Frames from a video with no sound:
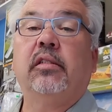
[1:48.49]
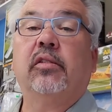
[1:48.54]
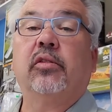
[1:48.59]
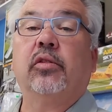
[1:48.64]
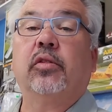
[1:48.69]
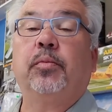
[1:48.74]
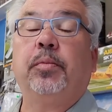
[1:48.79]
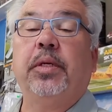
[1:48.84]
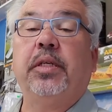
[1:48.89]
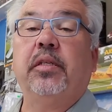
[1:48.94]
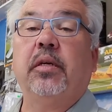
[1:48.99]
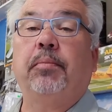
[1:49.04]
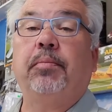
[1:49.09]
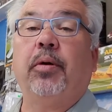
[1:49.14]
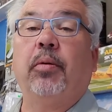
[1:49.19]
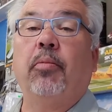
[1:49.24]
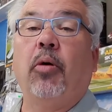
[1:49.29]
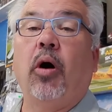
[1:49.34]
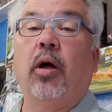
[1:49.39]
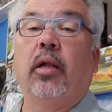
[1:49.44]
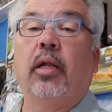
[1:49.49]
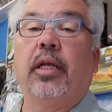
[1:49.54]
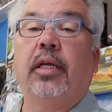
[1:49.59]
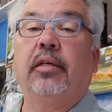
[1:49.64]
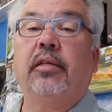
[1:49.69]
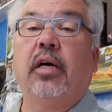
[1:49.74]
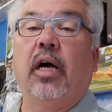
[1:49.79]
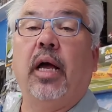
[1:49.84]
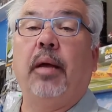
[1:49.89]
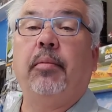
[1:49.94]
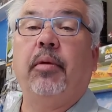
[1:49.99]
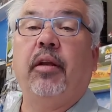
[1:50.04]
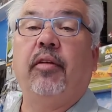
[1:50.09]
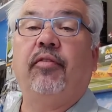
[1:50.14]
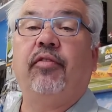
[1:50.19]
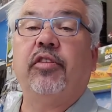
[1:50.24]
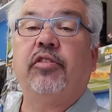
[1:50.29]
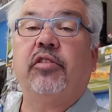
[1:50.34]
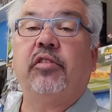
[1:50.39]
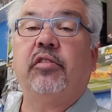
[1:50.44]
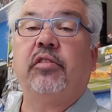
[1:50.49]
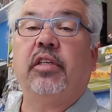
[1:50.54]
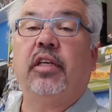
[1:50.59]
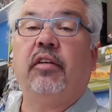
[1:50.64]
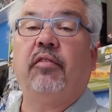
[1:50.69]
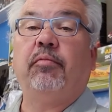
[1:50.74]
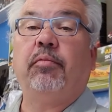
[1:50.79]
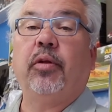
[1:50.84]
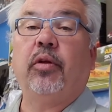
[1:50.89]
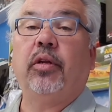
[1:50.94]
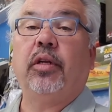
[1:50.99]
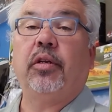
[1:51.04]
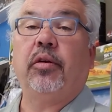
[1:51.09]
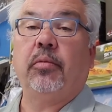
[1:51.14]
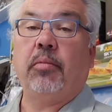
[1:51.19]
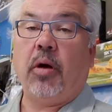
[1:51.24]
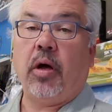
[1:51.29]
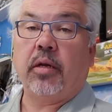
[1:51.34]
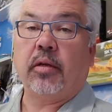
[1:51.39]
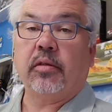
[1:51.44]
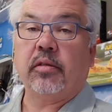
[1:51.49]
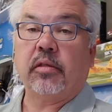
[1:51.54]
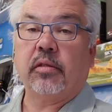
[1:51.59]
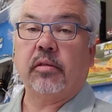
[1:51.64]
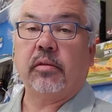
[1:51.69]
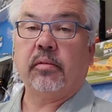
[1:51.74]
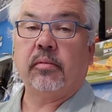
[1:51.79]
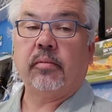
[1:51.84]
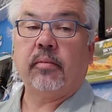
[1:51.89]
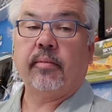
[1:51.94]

So it speeds up your modeling time and efficiency of building your models.